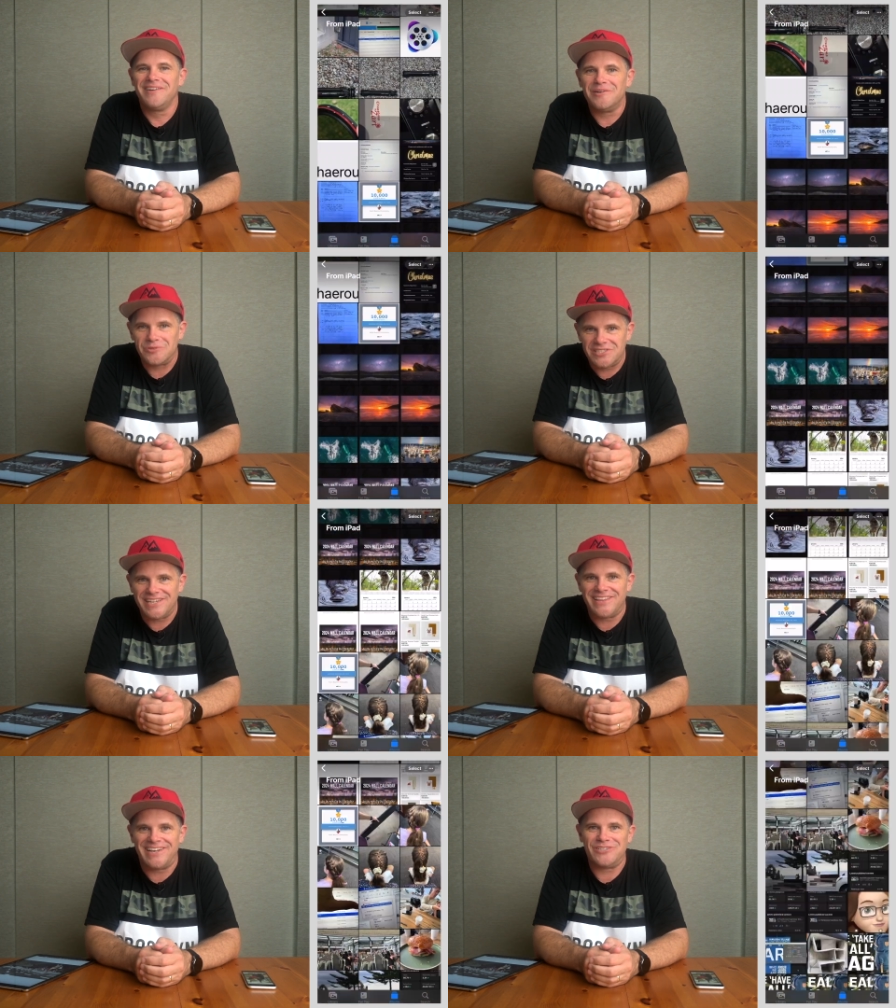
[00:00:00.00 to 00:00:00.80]
we'll see
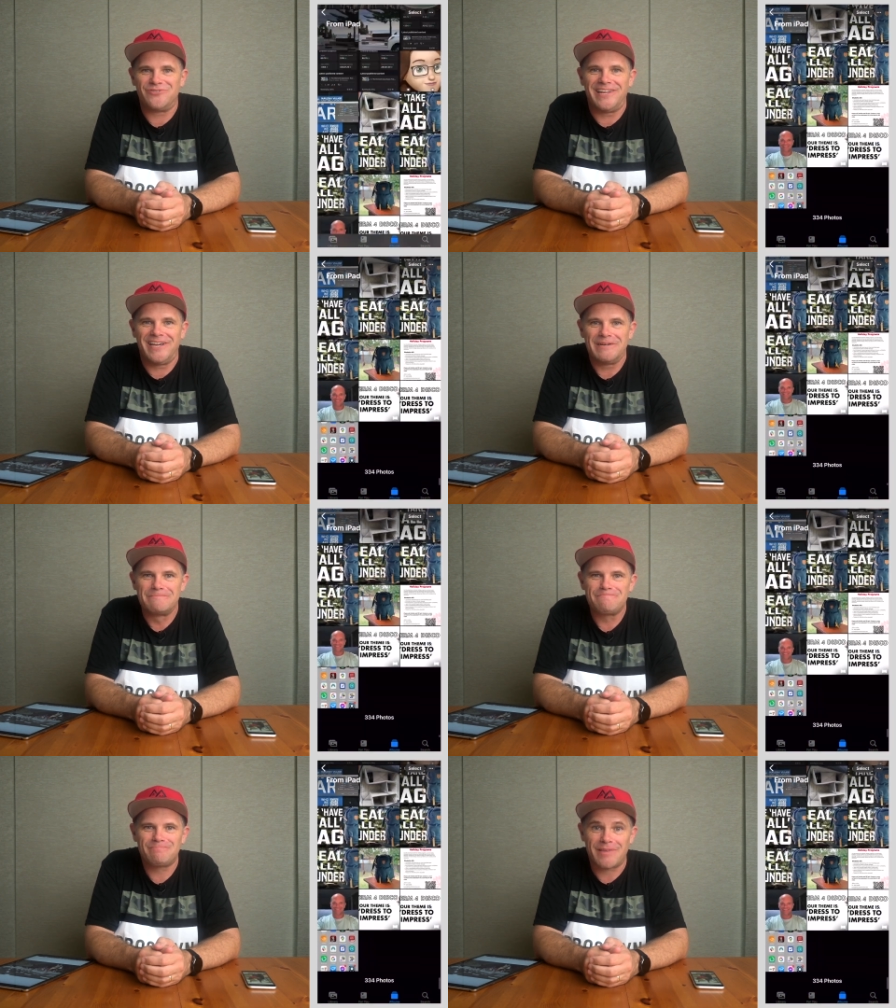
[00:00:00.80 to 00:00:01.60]
you in the next video.
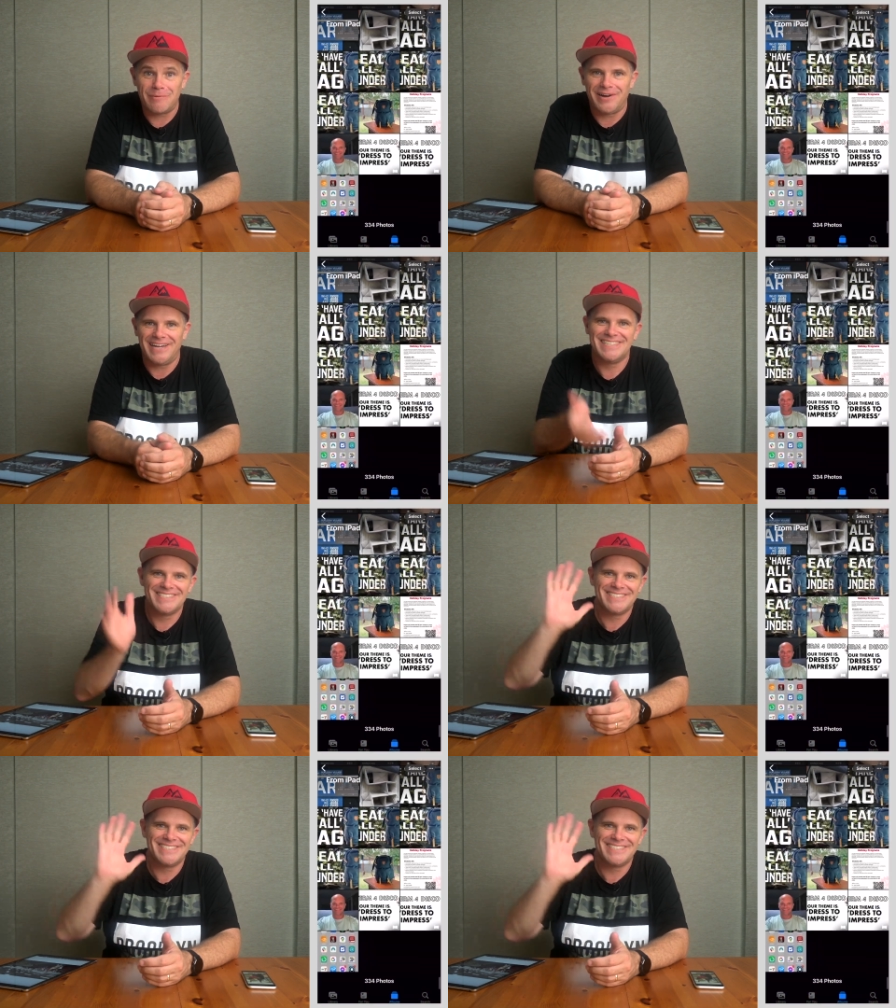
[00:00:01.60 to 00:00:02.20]
Bye.